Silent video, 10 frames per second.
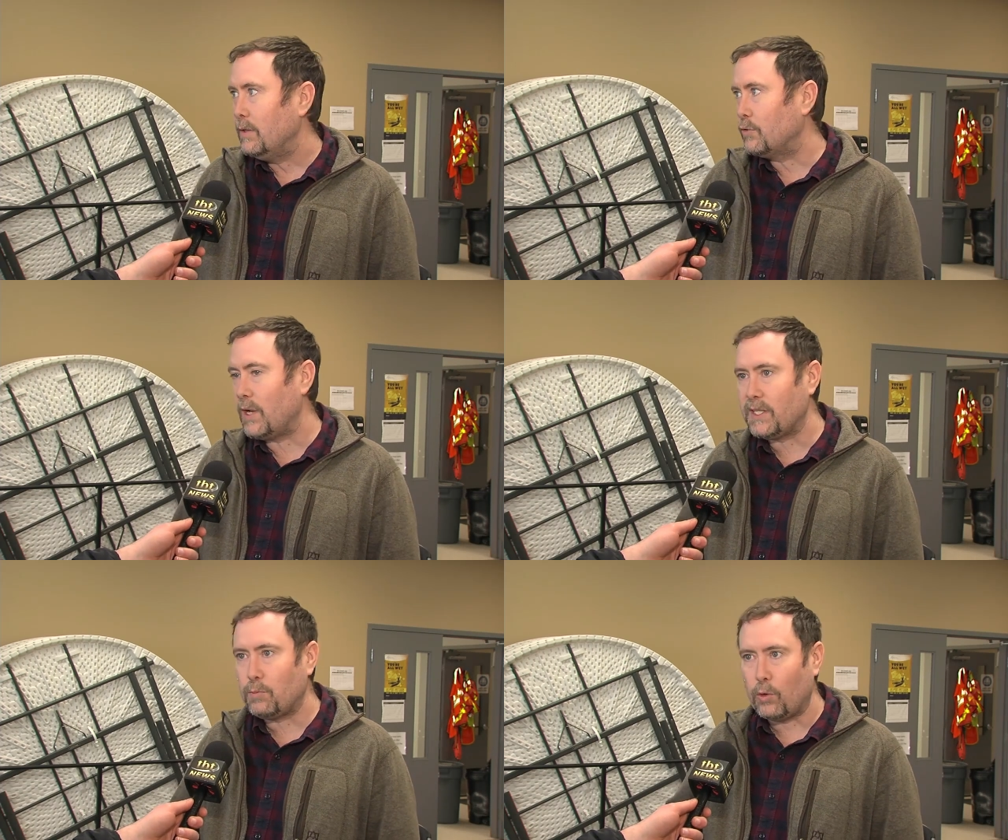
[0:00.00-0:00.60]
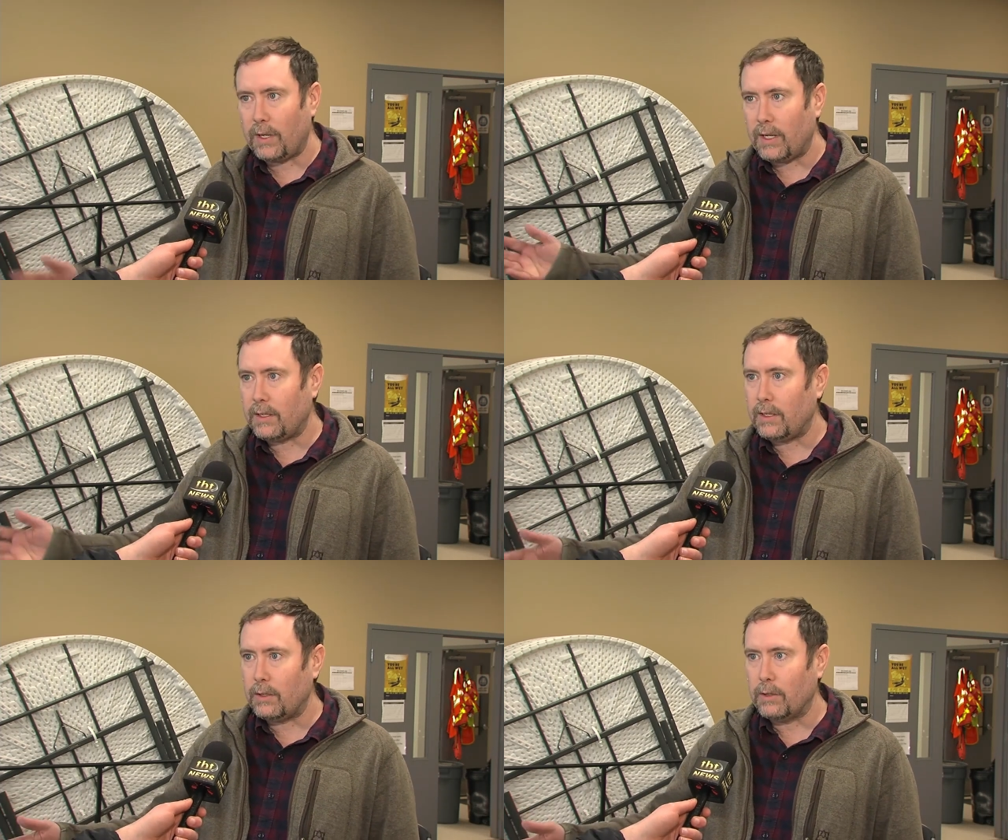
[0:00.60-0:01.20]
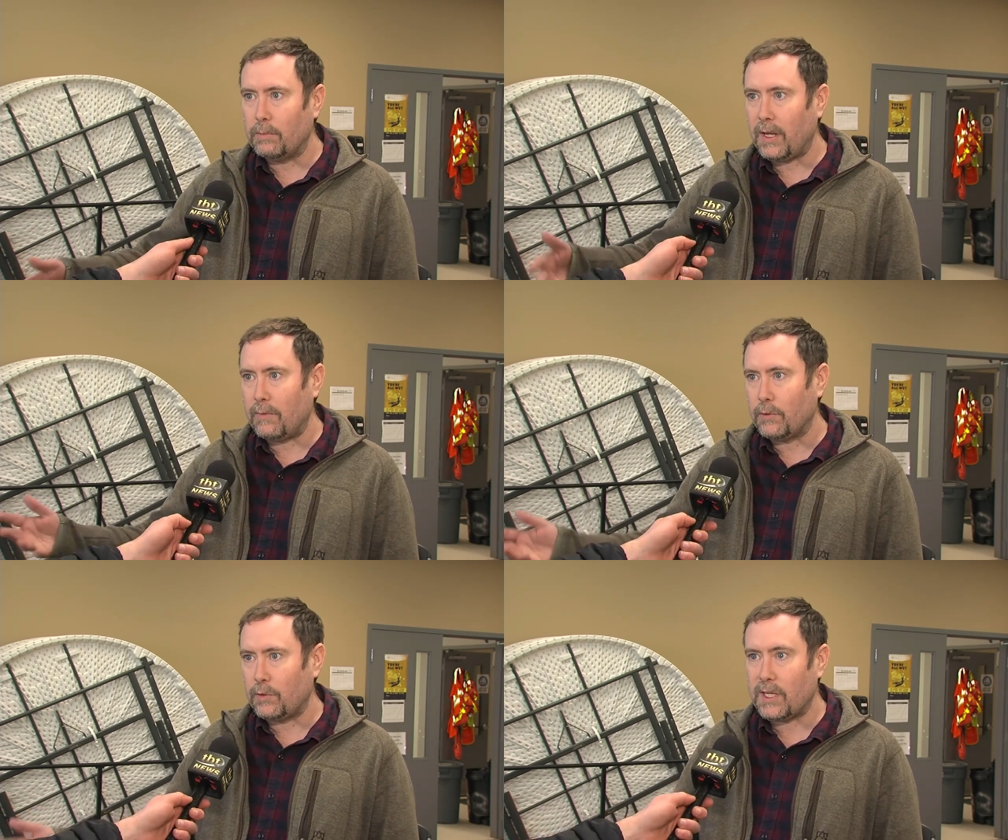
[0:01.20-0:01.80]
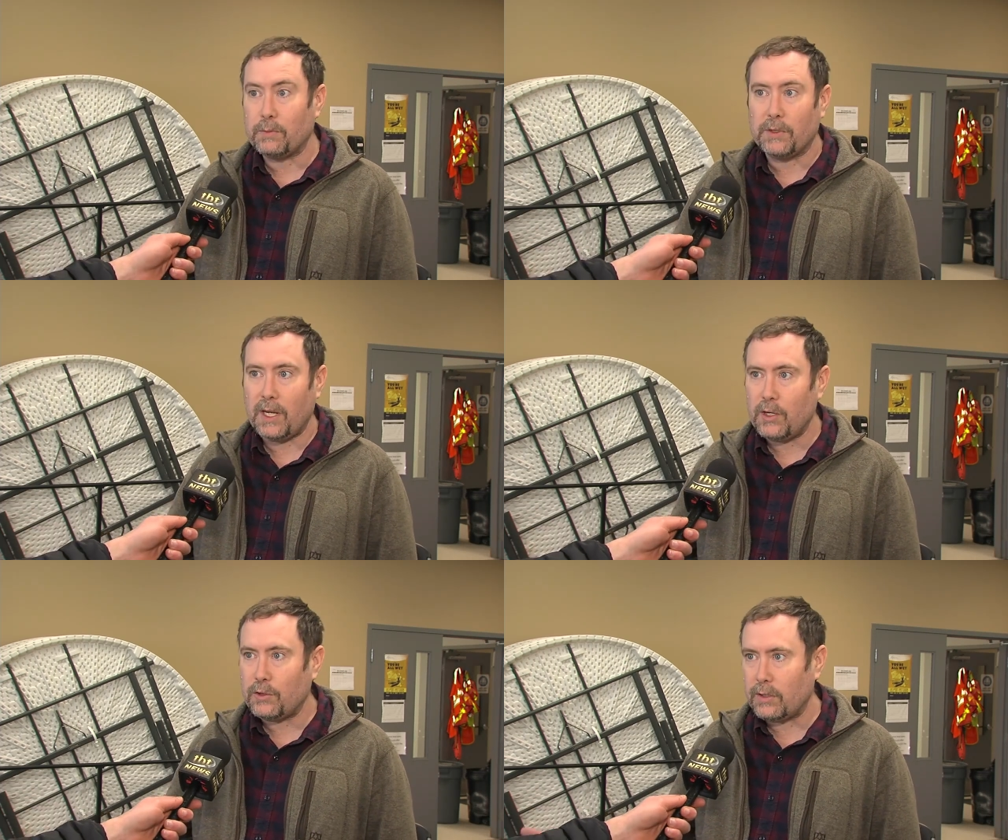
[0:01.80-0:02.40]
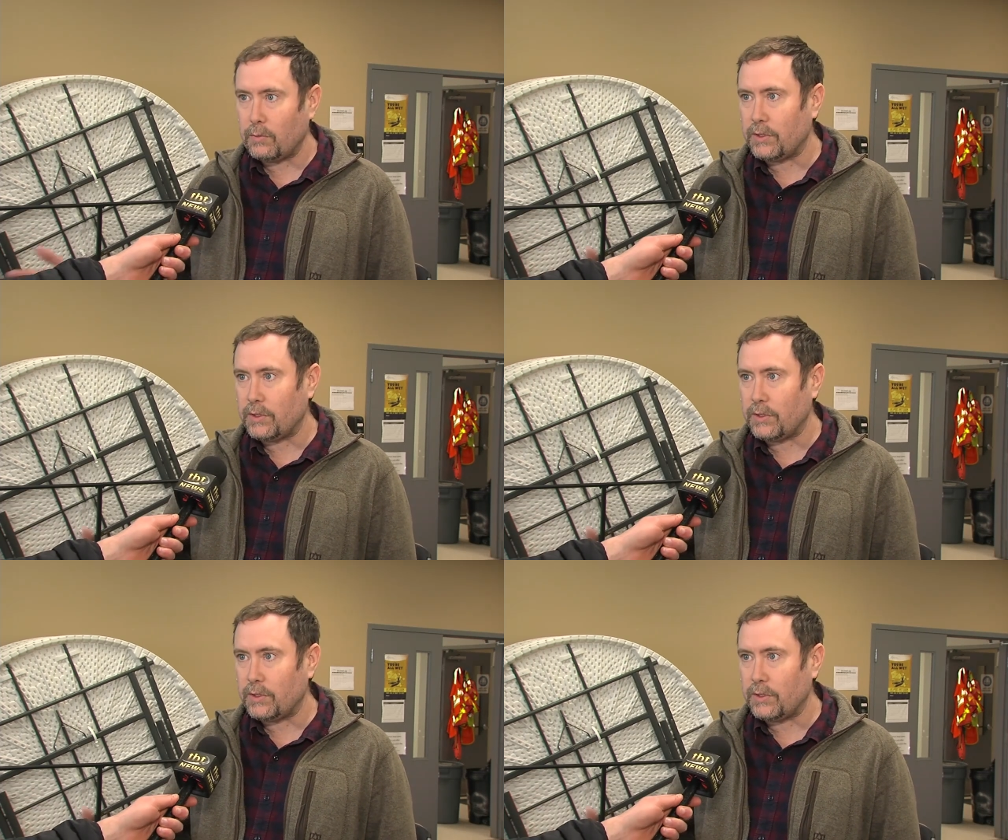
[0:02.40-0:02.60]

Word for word: transporting it here, paying for transportation,